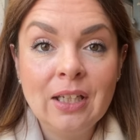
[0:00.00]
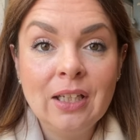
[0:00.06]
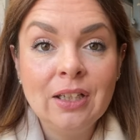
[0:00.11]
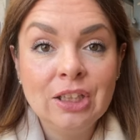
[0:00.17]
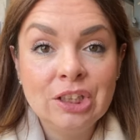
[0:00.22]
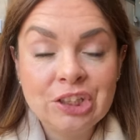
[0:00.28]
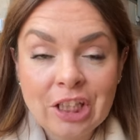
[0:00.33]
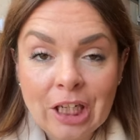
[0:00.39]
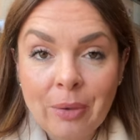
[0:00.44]
The
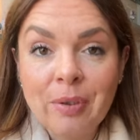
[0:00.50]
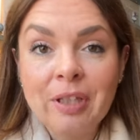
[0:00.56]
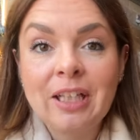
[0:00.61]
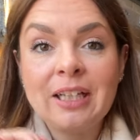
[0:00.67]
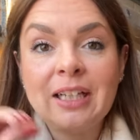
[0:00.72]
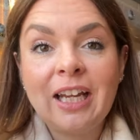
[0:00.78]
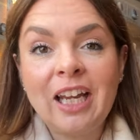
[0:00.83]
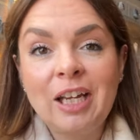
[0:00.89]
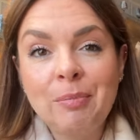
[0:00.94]
shower that
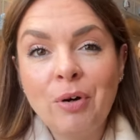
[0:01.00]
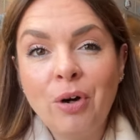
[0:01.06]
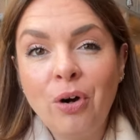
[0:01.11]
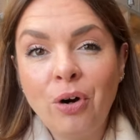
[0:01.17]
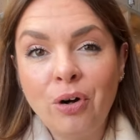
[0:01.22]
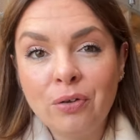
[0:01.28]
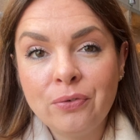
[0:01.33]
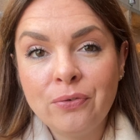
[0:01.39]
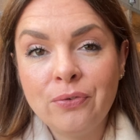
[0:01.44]
came
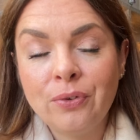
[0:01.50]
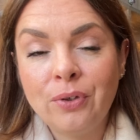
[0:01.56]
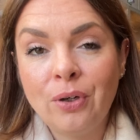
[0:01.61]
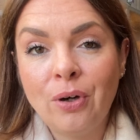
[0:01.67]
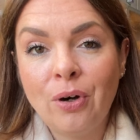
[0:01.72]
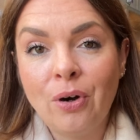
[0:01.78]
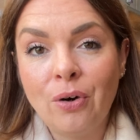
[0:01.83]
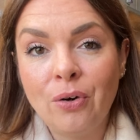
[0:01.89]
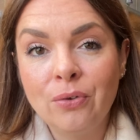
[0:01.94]
off
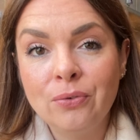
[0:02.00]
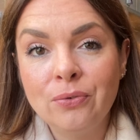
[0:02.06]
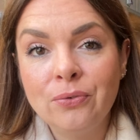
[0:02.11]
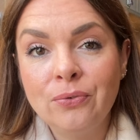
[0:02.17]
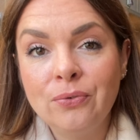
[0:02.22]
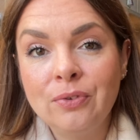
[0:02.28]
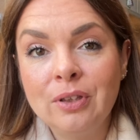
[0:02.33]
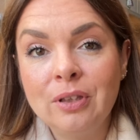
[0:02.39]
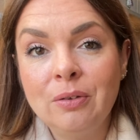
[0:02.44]

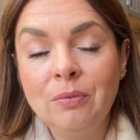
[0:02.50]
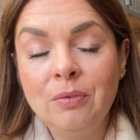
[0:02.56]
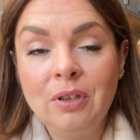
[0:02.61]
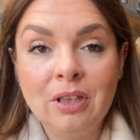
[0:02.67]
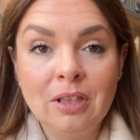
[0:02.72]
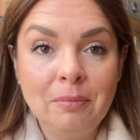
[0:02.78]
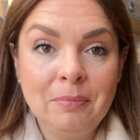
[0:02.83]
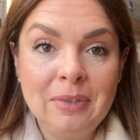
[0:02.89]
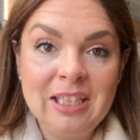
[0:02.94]
of
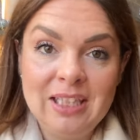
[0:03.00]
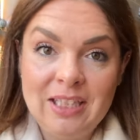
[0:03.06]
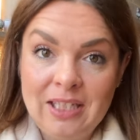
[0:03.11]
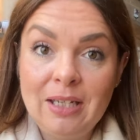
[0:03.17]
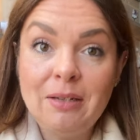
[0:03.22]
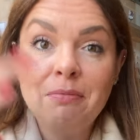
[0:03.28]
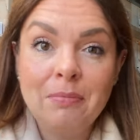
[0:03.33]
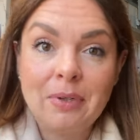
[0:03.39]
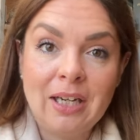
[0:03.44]
the meteor
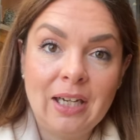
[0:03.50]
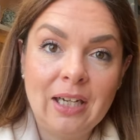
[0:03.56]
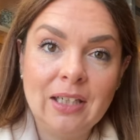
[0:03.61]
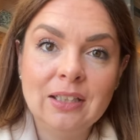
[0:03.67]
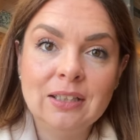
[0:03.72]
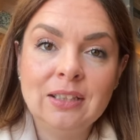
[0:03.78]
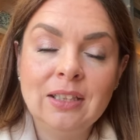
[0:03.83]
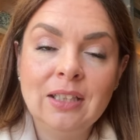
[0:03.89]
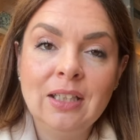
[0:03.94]

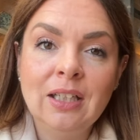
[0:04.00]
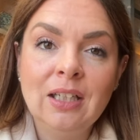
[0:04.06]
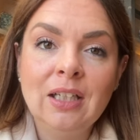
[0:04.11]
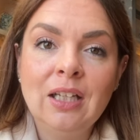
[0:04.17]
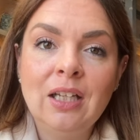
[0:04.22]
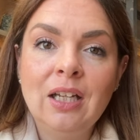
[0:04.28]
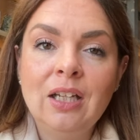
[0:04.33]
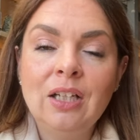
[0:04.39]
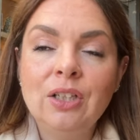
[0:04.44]
impact
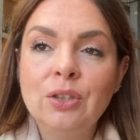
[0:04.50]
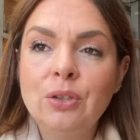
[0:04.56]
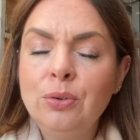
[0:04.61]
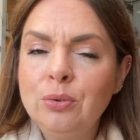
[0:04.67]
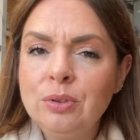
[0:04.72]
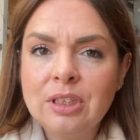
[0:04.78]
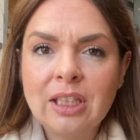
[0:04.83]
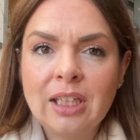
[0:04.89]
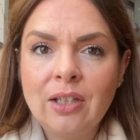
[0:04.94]

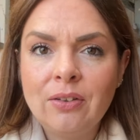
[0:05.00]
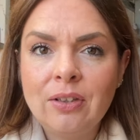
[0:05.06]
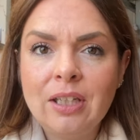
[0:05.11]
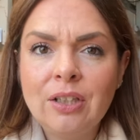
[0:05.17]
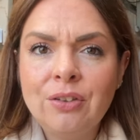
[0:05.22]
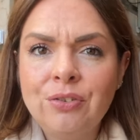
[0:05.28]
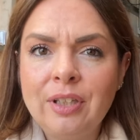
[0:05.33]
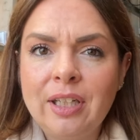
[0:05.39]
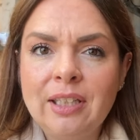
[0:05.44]
cooled down and
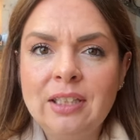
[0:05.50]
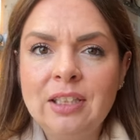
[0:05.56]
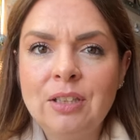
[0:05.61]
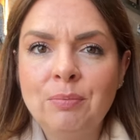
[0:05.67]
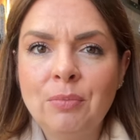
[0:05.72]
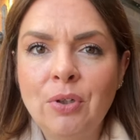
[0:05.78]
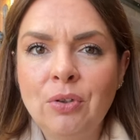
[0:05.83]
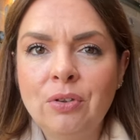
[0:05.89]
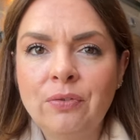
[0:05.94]
created
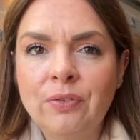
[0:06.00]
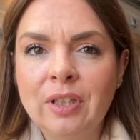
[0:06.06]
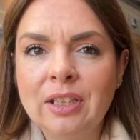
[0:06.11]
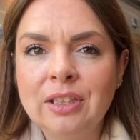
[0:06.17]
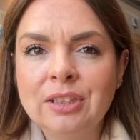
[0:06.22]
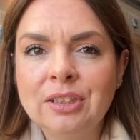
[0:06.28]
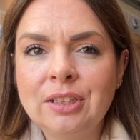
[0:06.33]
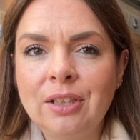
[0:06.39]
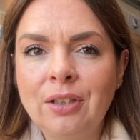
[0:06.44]

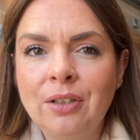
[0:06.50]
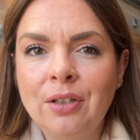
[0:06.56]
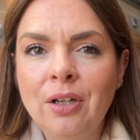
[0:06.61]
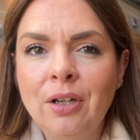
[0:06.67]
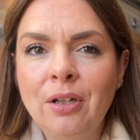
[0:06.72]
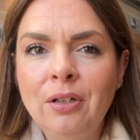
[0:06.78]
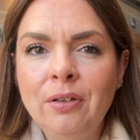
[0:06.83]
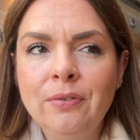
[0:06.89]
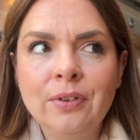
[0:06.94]
Moldavite. So
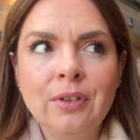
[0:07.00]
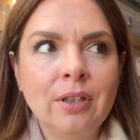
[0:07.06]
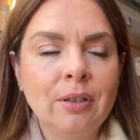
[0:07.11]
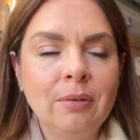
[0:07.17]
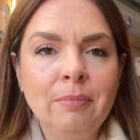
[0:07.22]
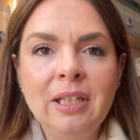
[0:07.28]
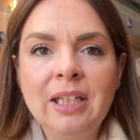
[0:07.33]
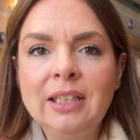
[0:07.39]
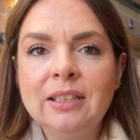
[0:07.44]
over the
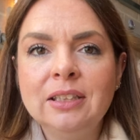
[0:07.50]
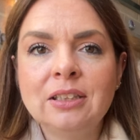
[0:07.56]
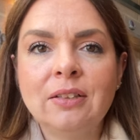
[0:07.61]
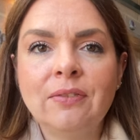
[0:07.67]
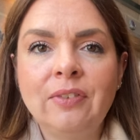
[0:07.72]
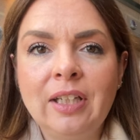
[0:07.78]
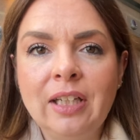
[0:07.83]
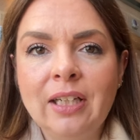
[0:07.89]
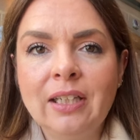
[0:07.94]
millions
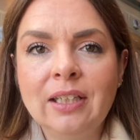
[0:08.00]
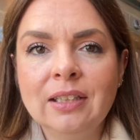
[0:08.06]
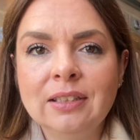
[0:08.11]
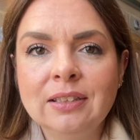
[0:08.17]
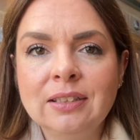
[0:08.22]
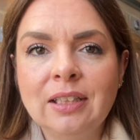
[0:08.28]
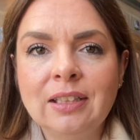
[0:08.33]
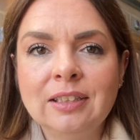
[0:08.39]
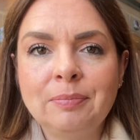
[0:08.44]
of
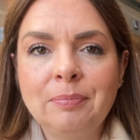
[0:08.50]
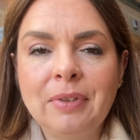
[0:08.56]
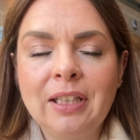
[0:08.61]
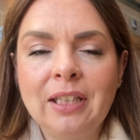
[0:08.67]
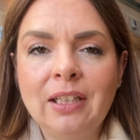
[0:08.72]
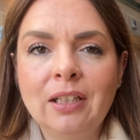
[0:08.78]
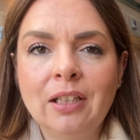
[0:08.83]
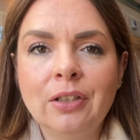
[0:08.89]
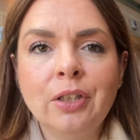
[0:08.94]
years, there's
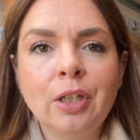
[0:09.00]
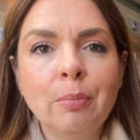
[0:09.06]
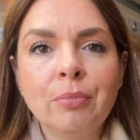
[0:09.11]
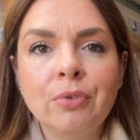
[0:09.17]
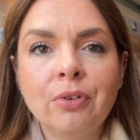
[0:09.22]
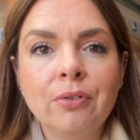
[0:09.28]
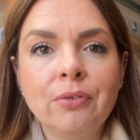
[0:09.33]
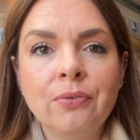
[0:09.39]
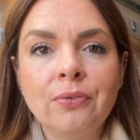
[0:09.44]
been a
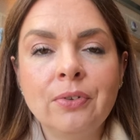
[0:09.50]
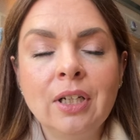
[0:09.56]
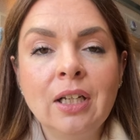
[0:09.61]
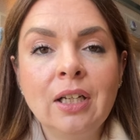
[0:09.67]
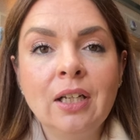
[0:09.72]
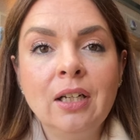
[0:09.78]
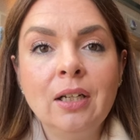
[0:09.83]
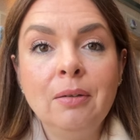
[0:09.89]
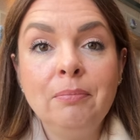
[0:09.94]
number of
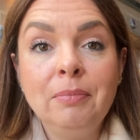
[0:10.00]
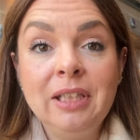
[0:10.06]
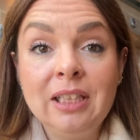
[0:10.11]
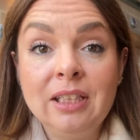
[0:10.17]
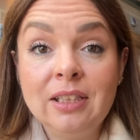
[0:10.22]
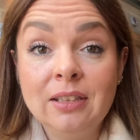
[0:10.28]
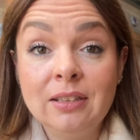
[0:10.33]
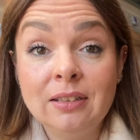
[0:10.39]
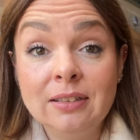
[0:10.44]

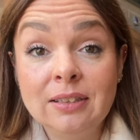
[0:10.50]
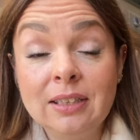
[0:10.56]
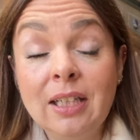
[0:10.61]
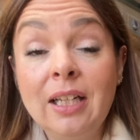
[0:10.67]
meteors